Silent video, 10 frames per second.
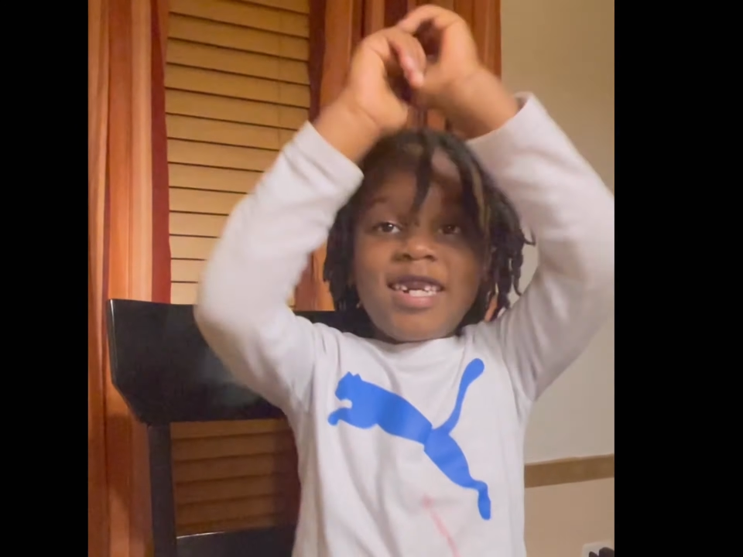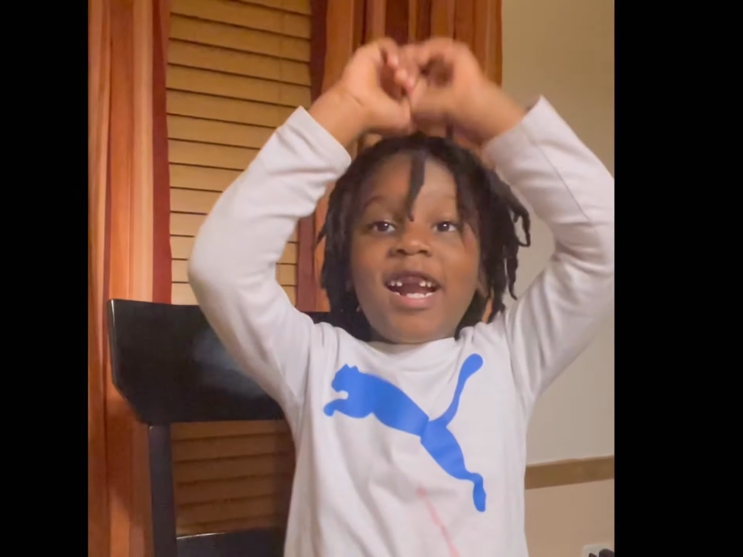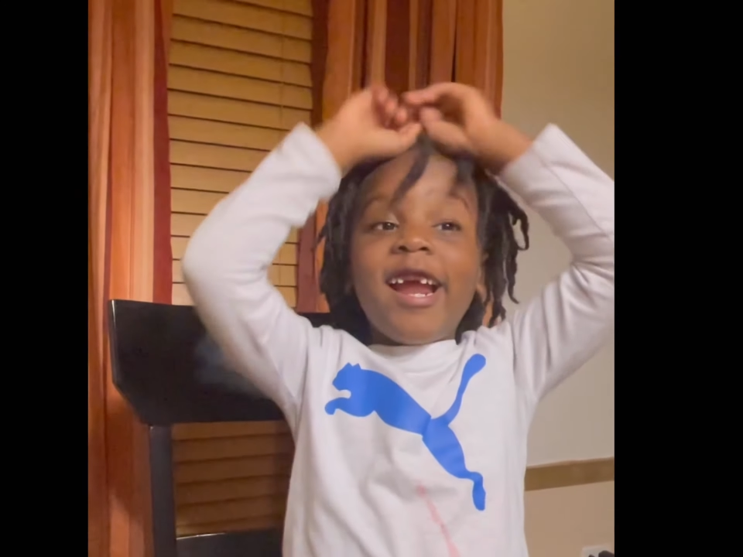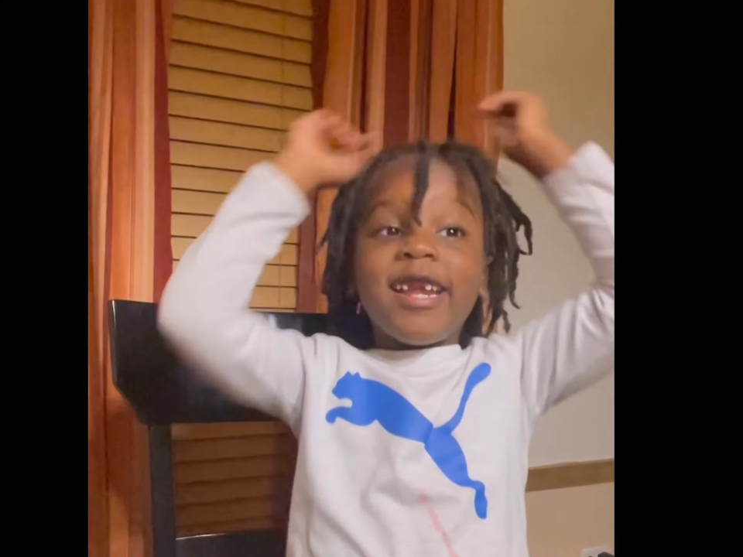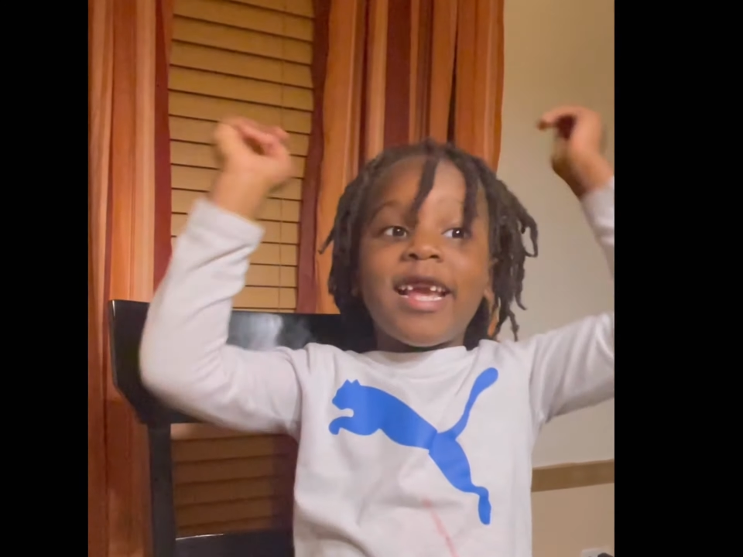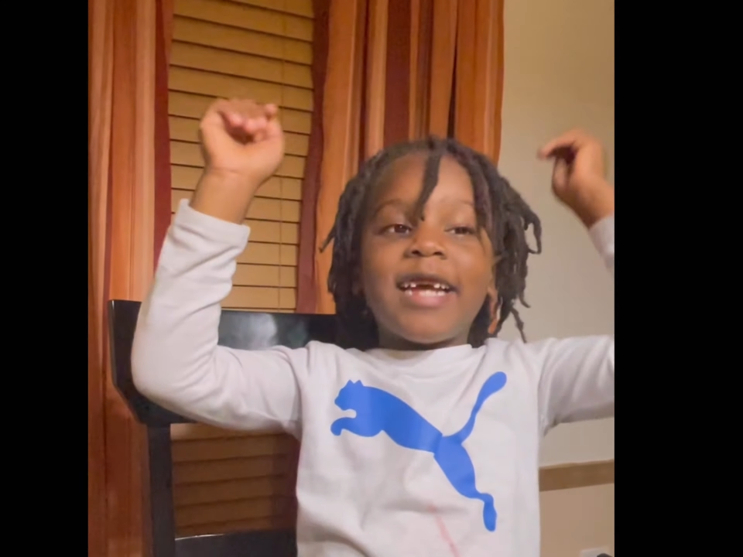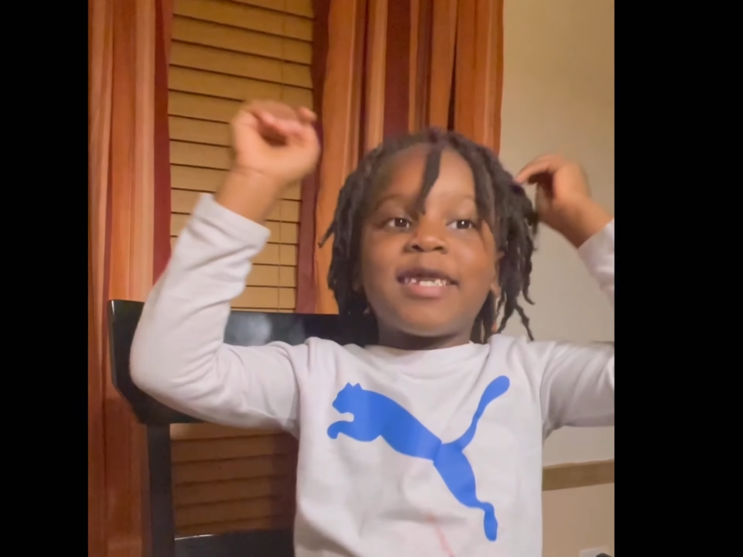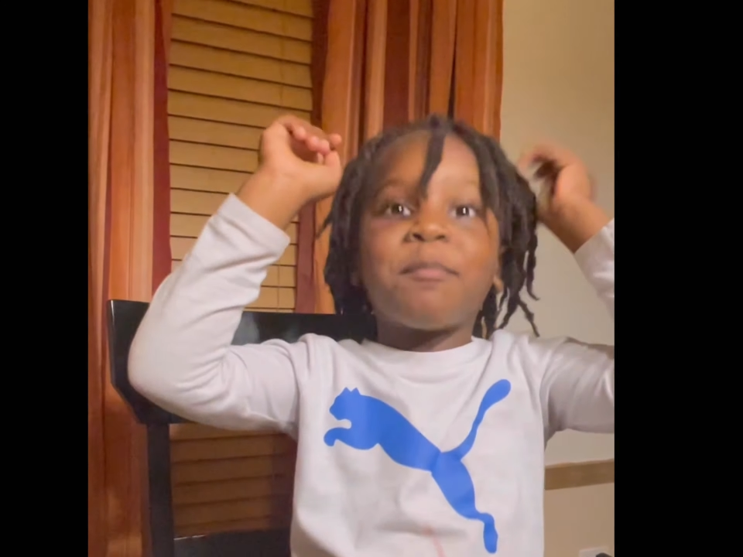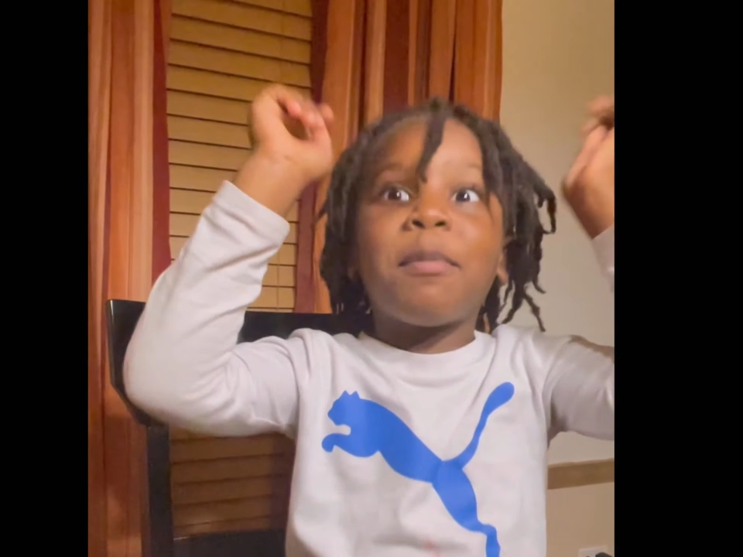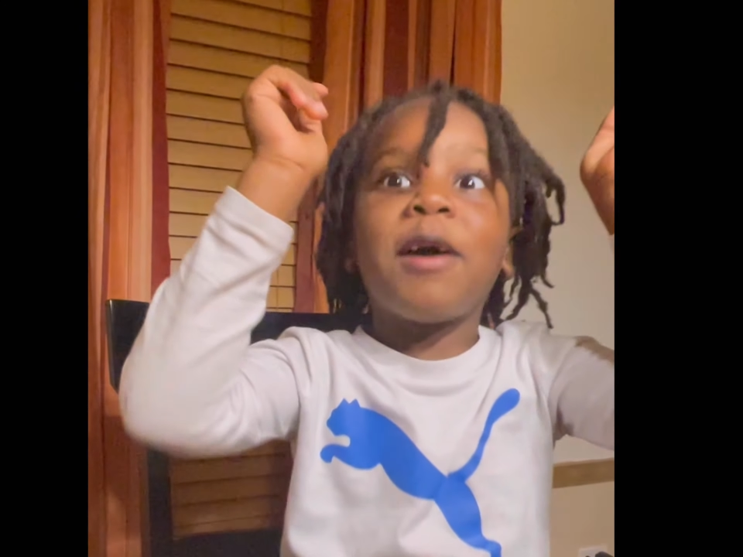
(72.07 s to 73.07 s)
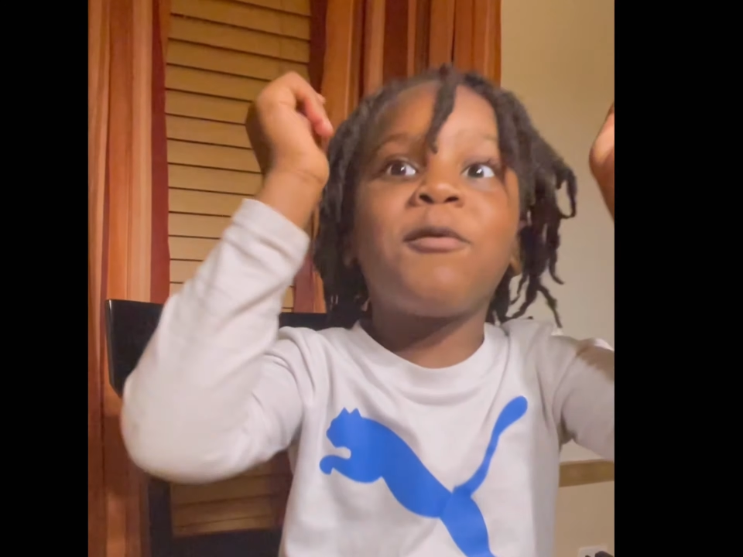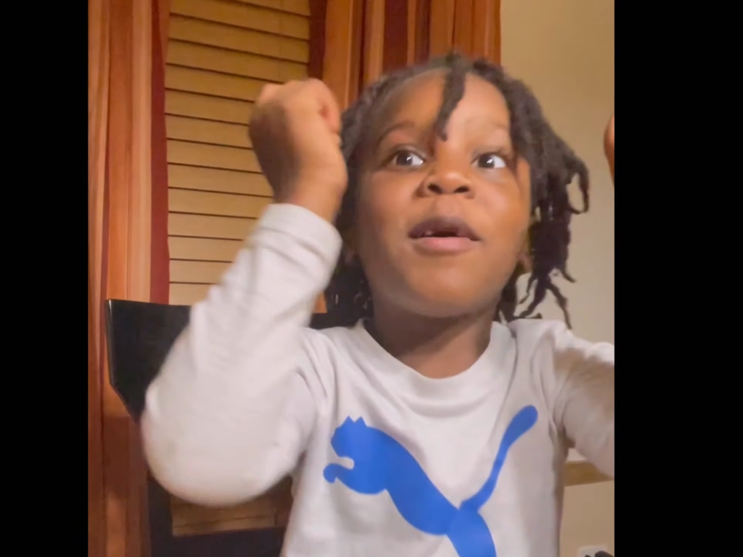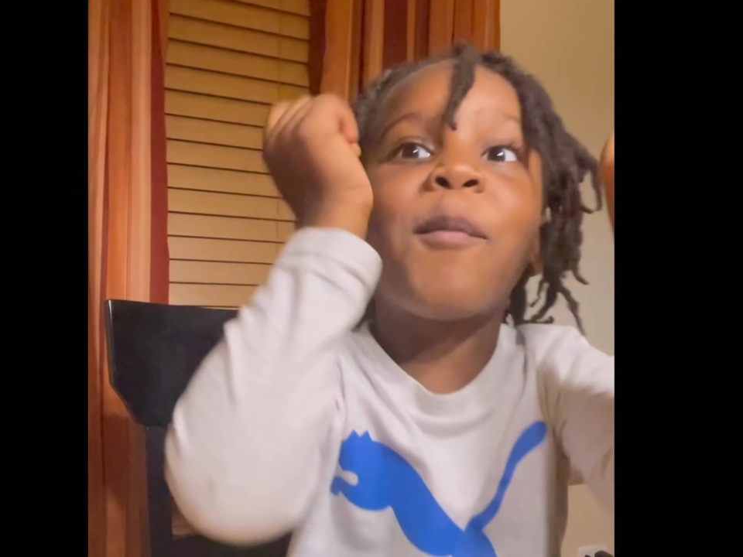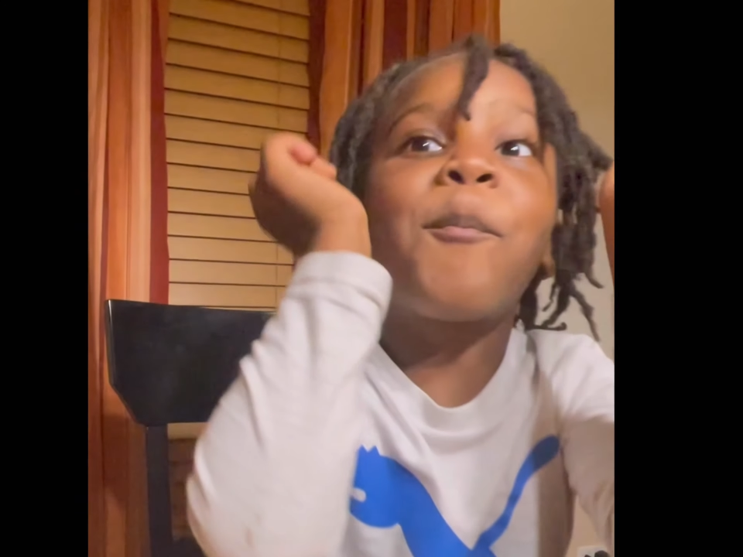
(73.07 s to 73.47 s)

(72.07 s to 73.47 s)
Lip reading: Yes, but with